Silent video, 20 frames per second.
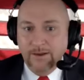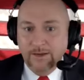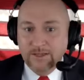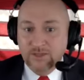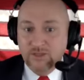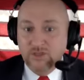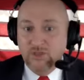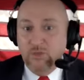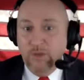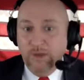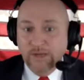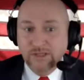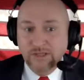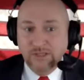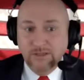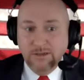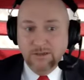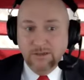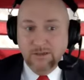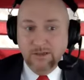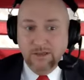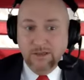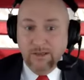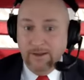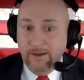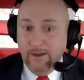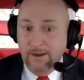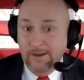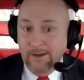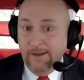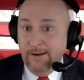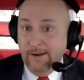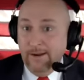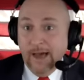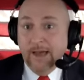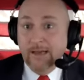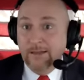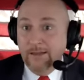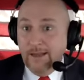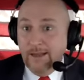situation, an
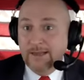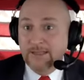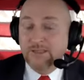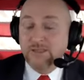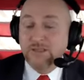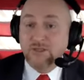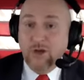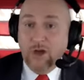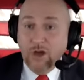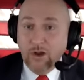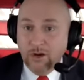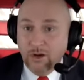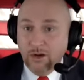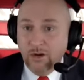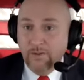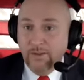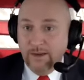online stalker